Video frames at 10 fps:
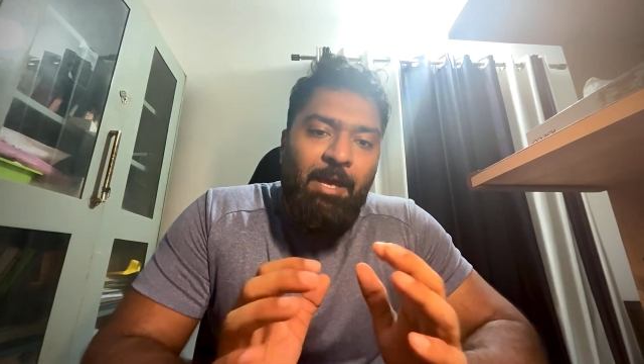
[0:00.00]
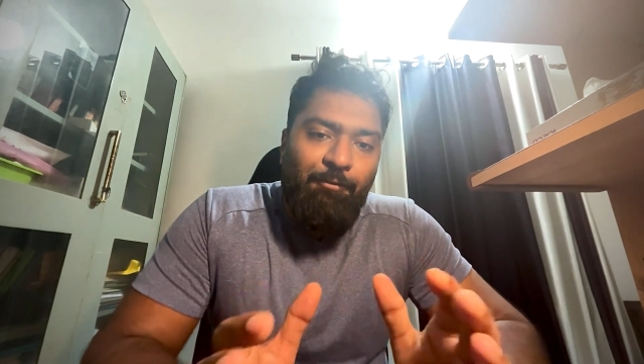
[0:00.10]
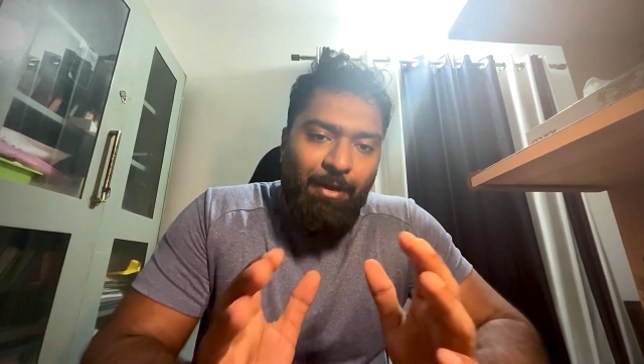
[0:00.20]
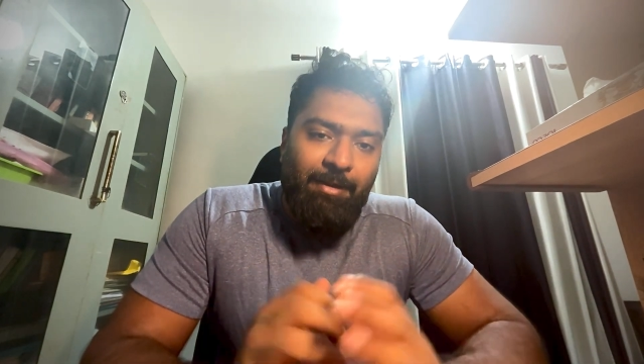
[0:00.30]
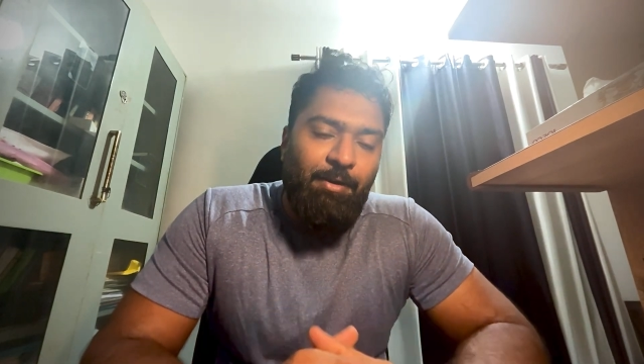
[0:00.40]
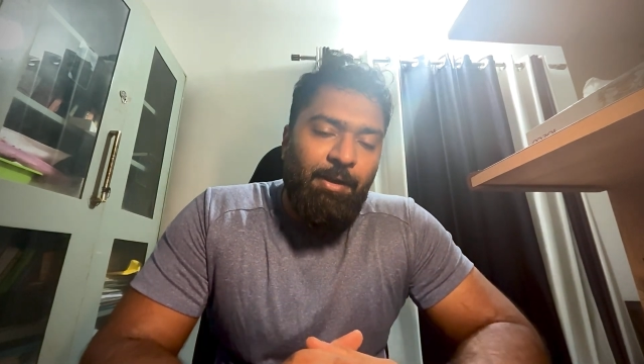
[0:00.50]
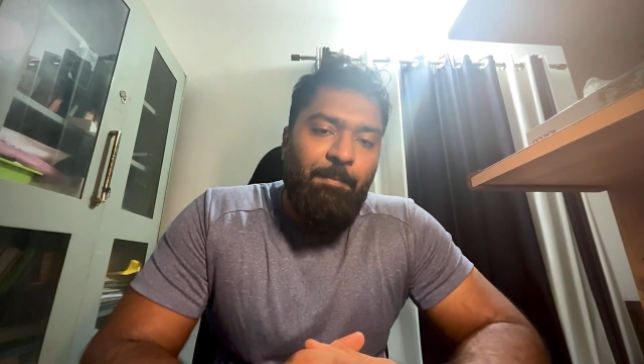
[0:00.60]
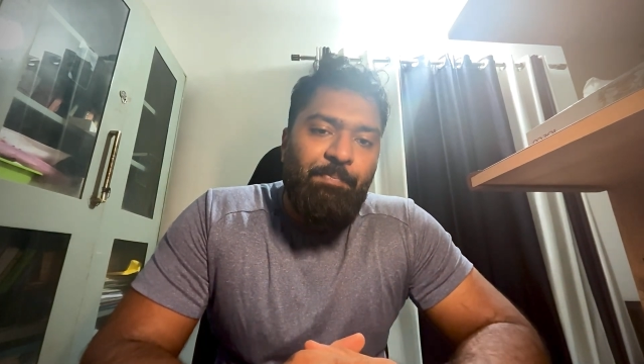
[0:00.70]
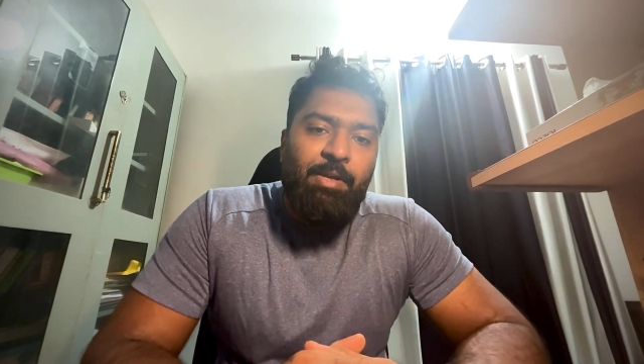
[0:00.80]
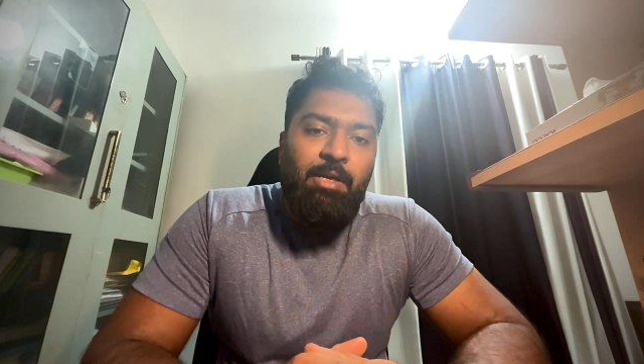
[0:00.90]
factor
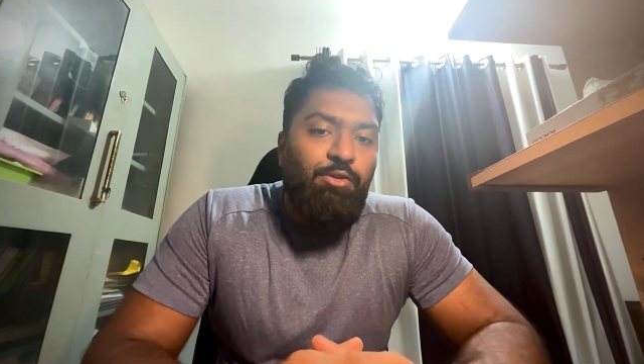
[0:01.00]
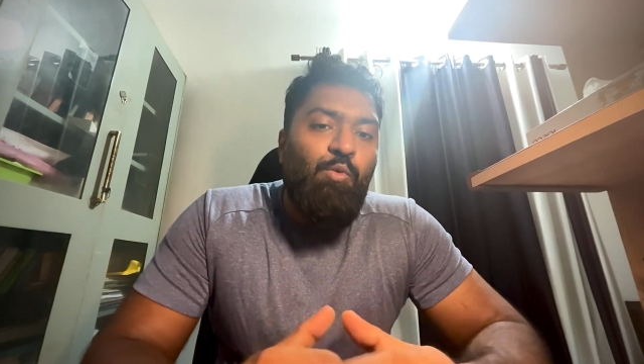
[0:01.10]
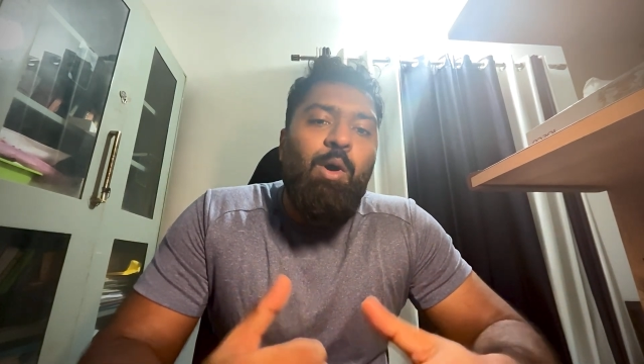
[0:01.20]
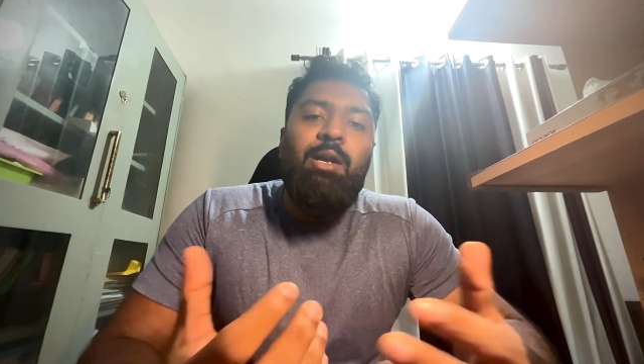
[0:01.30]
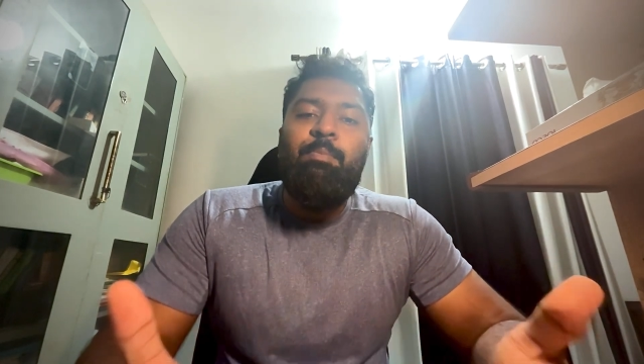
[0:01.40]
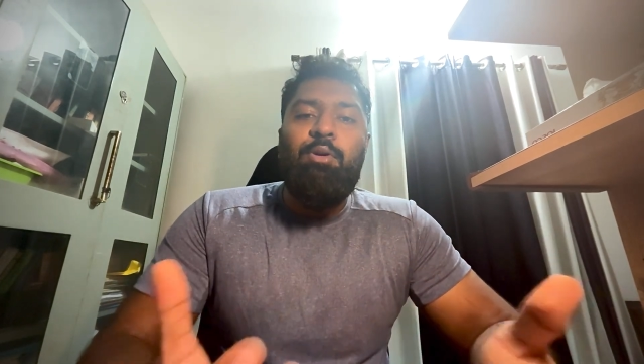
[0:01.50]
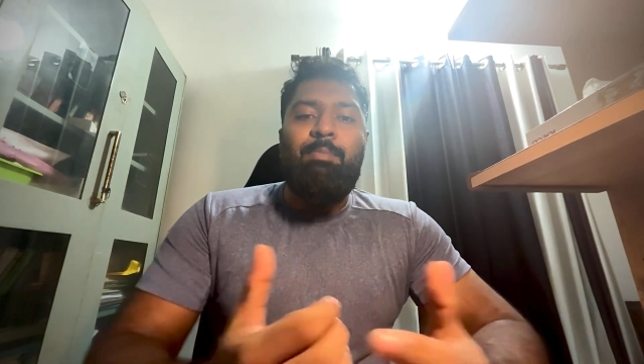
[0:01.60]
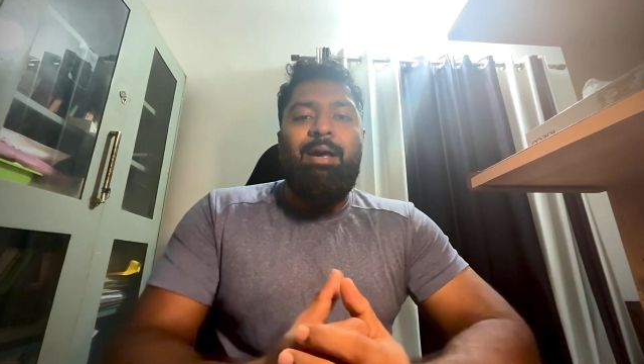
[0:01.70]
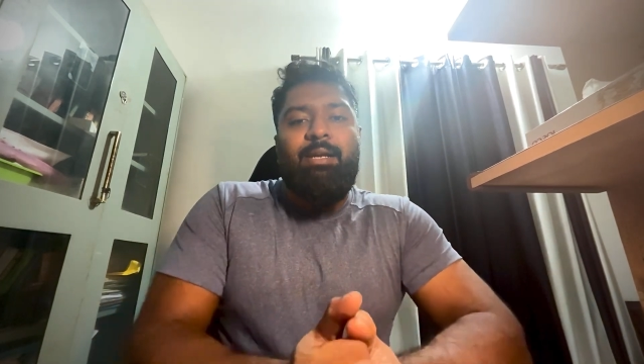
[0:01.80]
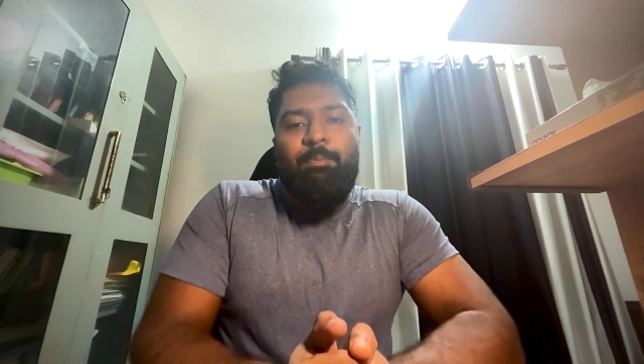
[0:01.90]
income. So what about
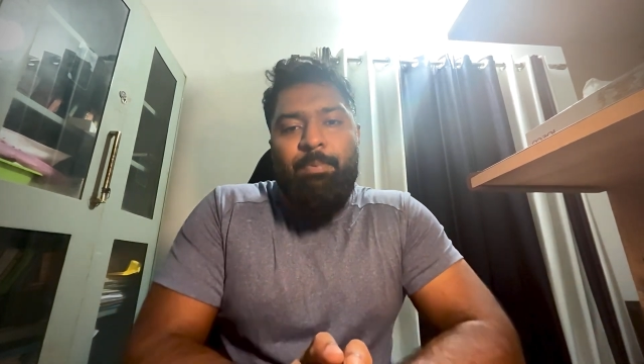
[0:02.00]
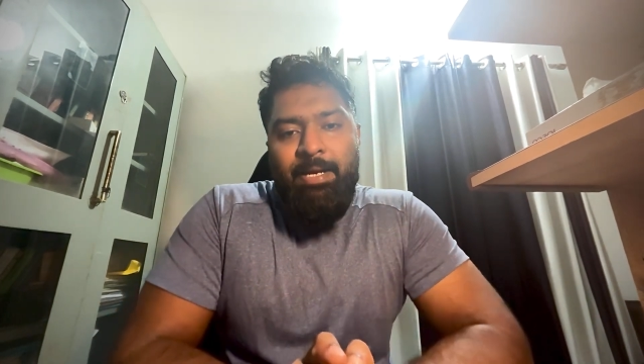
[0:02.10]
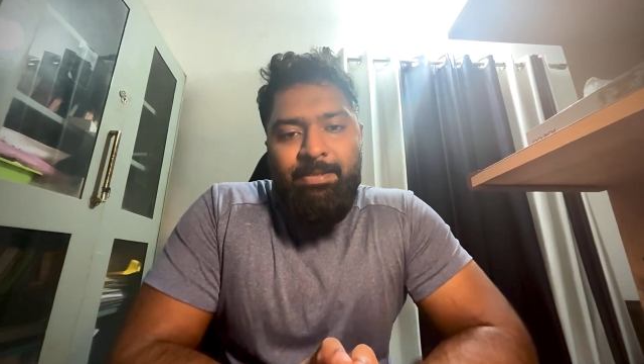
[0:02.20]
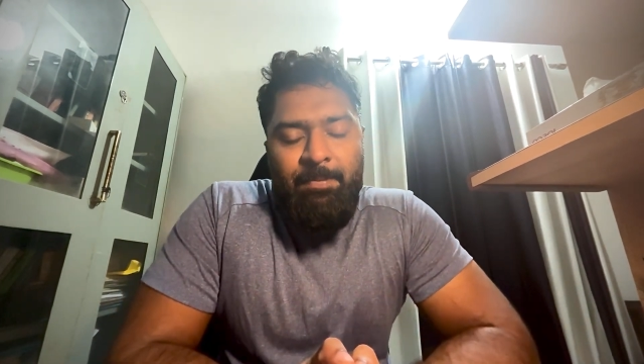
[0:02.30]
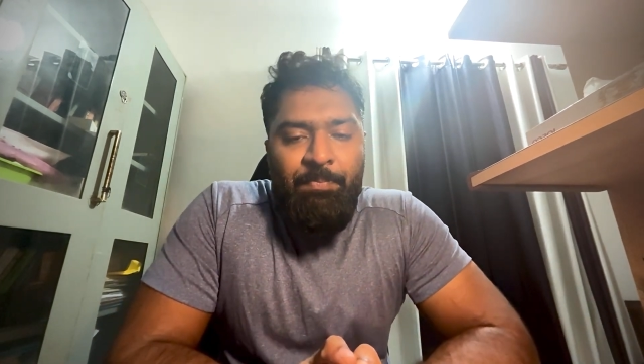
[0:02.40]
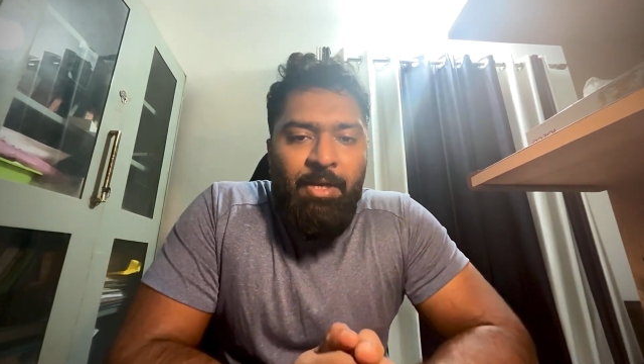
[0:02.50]
market price?